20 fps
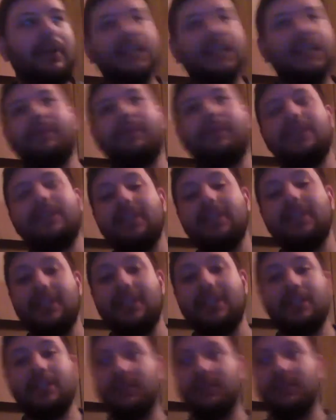Especially
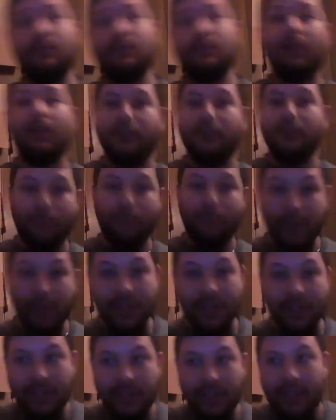since this is one of those
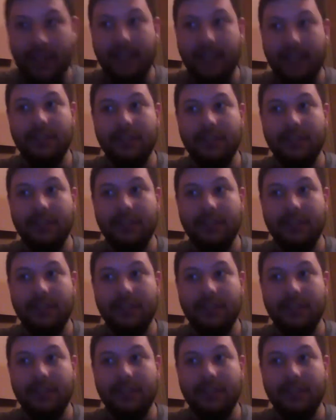rich ladies,